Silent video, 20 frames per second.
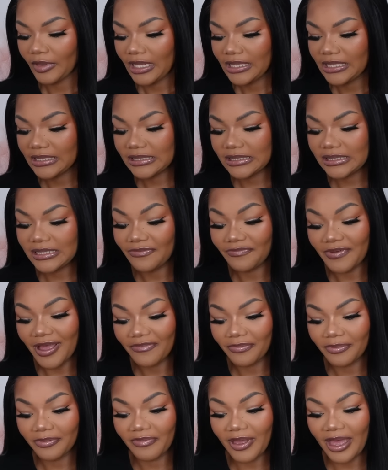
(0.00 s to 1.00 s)
This is the
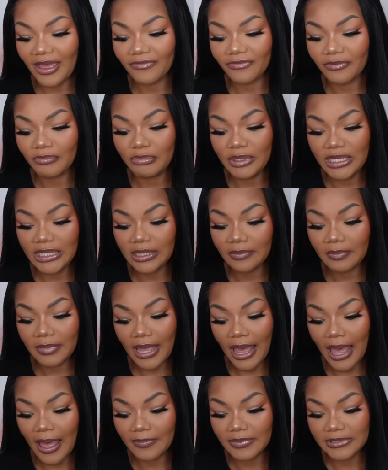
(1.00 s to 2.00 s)
5x5 medium
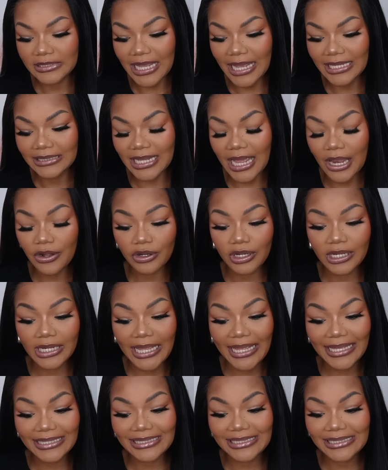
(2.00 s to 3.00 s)
cap size,
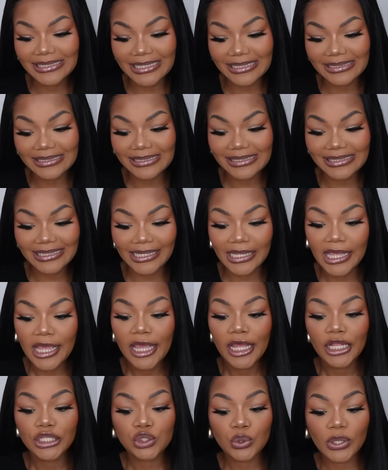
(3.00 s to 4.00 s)
180 density,
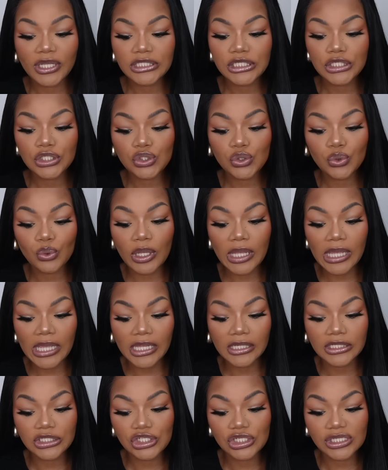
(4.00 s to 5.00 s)
22
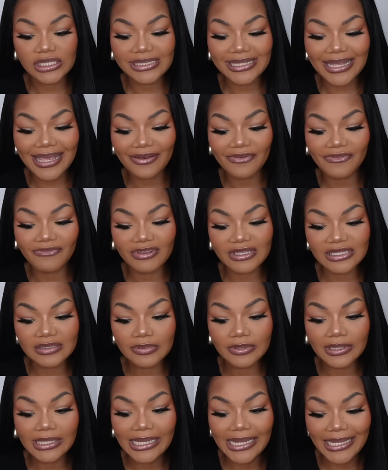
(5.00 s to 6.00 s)
inches
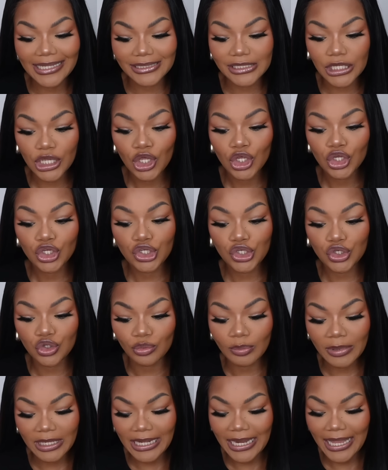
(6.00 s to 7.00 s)
invisible lace
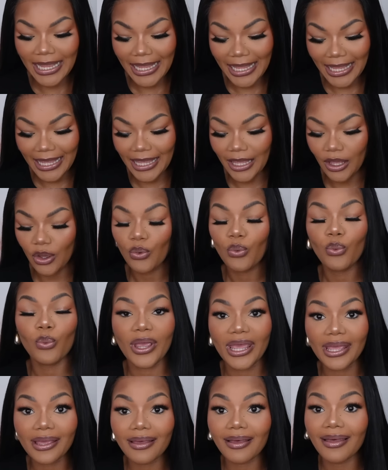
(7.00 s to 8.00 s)
human hair
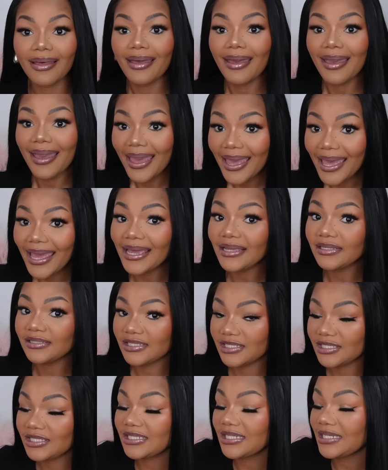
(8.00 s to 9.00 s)
wig.
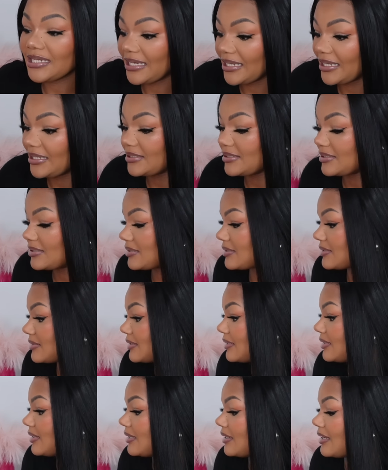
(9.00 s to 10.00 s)
HD lace.
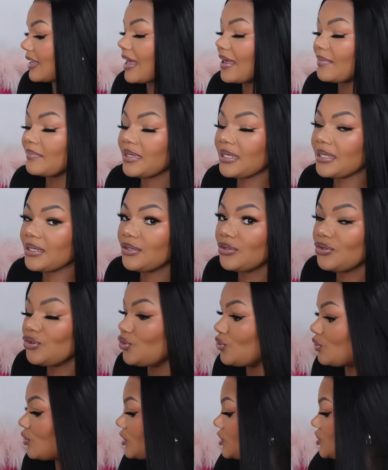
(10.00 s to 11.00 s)
I mean,
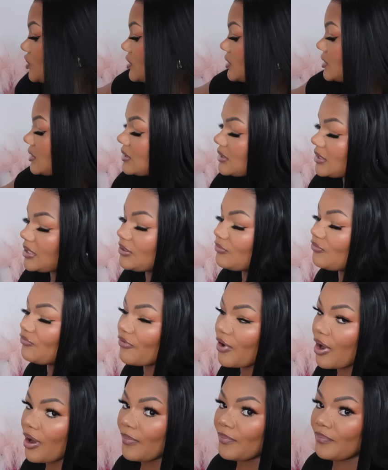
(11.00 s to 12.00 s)
you could just see
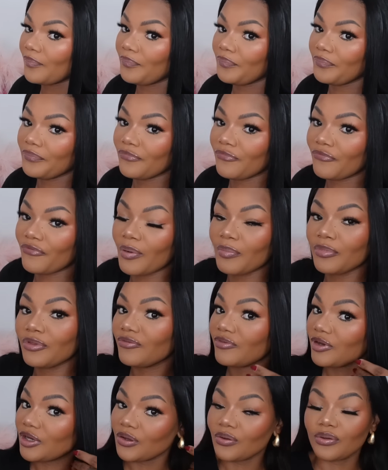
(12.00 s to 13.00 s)
from the
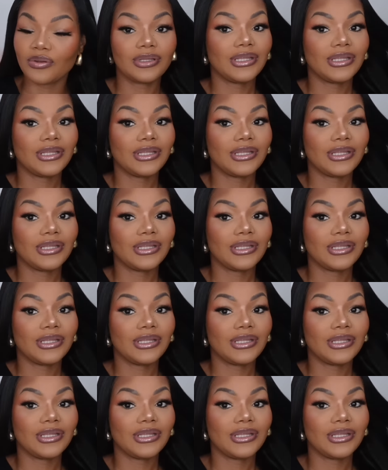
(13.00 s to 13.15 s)
video